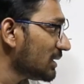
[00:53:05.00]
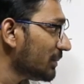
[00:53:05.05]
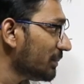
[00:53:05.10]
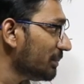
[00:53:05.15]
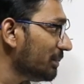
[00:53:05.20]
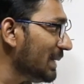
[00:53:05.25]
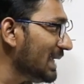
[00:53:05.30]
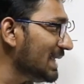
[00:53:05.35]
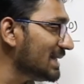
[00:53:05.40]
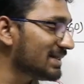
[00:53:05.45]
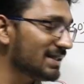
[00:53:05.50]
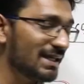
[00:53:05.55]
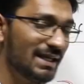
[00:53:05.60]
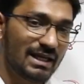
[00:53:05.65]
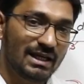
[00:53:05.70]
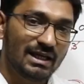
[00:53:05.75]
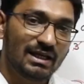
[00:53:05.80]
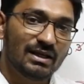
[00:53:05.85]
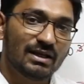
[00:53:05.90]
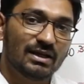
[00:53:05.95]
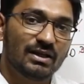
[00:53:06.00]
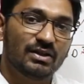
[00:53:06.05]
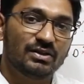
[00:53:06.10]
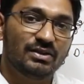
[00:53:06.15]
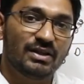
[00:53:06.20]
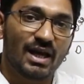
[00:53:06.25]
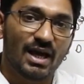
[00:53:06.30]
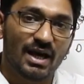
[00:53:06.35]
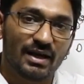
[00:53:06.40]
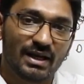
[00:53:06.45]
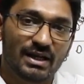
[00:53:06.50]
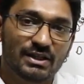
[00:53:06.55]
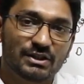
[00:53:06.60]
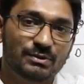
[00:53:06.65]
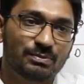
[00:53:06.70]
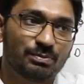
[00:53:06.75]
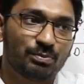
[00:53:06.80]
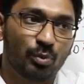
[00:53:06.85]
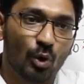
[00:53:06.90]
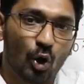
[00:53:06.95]
BC, there
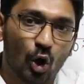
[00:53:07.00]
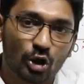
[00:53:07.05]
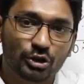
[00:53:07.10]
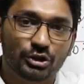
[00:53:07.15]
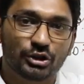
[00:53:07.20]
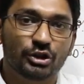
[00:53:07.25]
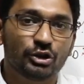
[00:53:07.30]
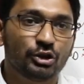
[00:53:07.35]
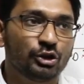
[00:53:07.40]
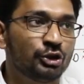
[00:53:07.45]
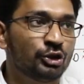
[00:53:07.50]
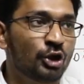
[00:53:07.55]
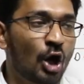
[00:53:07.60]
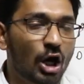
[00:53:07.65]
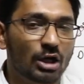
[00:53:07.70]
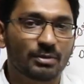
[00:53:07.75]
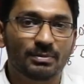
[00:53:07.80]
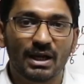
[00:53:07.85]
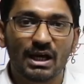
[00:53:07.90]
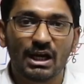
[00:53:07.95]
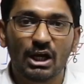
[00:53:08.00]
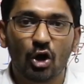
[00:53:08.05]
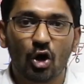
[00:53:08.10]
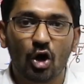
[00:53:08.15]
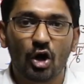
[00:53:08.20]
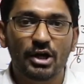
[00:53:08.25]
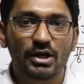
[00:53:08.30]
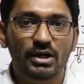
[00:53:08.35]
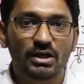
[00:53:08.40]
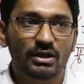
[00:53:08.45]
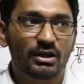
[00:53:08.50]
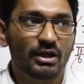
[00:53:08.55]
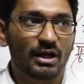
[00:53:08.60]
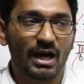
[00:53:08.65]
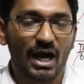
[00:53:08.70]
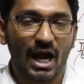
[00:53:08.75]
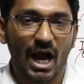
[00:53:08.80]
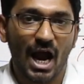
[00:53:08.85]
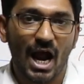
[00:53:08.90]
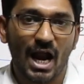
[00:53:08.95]
is both normal load
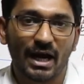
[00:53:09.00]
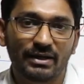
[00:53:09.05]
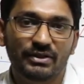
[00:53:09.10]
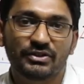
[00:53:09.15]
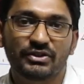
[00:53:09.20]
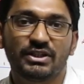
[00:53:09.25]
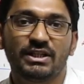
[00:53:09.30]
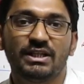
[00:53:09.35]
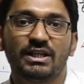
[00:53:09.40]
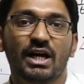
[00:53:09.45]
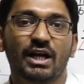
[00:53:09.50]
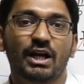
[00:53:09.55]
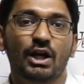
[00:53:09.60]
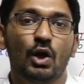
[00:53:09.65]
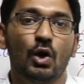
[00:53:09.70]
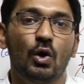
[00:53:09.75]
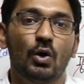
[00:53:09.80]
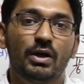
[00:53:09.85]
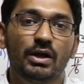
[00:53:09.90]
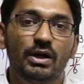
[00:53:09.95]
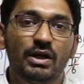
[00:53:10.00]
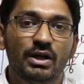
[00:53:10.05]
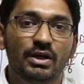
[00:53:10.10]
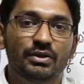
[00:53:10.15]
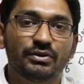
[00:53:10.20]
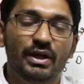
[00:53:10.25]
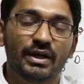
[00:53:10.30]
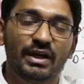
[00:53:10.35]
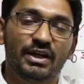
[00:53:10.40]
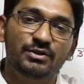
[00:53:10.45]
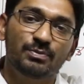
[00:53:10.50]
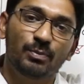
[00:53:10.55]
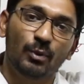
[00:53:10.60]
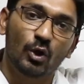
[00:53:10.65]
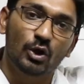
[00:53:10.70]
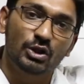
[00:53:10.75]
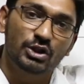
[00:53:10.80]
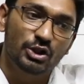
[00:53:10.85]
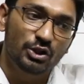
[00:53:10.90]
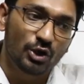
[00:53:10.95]
and shear load. There is
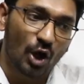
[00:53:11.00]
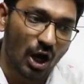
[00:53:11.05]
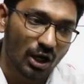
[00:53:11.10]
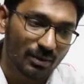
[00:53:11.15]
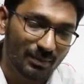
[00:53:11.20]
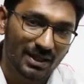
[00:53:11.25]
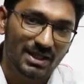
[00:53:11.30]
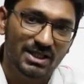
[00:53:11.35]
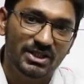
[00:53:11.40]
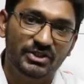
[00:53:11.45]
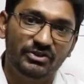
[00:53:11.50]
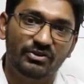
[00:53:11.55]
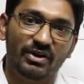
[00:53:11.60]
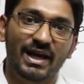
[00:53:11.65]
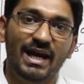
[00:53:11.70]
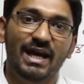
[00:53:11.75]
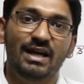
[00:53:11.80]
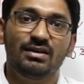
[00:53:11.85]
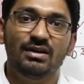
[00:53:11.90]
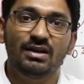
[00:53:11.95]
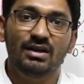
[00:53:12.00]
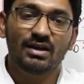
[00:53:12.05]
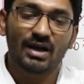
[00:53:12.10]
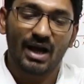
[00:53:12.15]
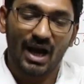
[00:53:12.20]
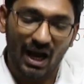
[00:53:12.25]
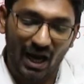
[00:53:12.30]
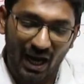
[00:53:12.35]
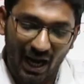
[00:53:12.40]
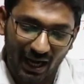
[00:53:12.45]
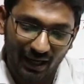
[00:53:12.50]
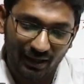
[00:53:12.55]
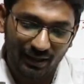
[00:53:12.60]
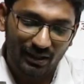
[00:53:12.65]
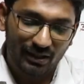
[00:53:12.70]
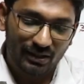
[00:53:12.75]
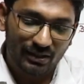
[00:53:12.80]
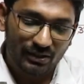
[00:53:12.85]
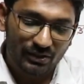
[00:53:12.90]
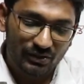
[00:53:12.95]
both normal strain
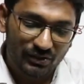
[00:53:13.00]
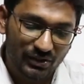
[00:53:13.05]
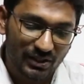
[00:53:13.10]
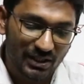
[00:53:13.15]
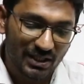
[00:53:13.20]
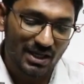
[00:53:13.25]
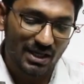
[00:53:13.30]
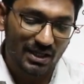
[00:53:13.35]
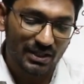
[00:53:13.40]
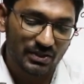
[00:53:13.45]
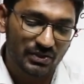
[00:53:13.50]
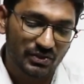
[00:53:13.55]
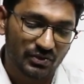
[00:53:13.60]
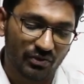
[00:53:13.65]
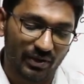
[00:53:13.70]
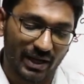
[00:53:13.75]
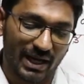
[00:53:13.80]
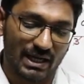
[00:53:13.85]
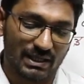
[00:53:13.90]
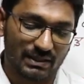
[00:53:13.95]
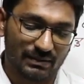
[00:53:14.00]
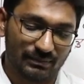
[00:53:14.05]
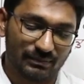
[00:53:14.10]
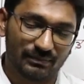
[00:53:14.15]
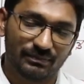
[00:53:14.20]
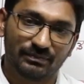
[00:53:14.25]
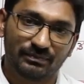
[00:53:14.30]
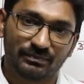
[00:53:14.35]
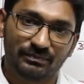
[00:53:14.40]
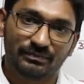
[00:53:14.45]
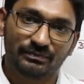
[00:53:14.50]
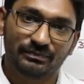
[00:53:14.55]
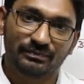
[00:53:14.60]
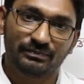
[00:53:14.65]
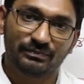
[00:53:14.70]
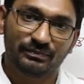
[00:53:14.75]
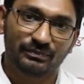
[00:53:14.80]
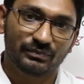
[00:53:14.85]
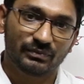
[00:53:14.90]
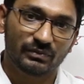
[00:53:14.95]
and shear strain,
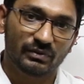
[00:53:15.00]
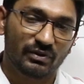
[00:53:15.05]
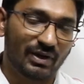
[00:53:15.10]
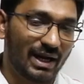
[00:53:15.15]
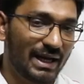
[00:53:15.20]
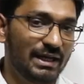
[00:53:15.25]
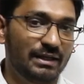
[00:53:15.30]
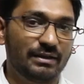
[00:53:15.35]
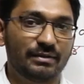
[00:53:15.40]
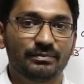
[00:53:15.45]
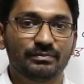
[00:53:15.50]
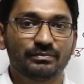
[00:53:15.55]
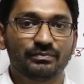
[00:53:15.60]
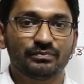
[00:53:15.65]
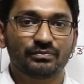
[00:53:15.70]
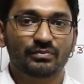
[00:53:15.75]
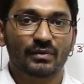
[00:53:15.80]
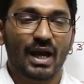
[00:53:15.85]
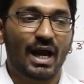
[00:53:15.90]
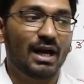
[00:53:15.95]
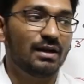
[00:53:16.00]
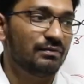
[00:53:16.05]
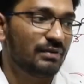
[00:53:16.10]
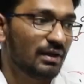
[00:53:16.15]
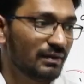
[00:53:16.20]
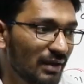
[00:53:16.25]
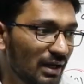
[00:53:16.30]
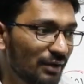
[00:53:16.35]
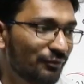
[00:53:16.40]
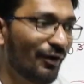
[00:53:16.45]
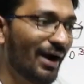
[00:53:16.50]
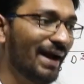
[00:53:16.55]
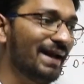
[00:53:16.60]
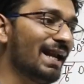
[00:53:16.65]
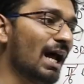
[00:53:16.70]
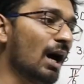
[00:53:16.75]
right? And we will find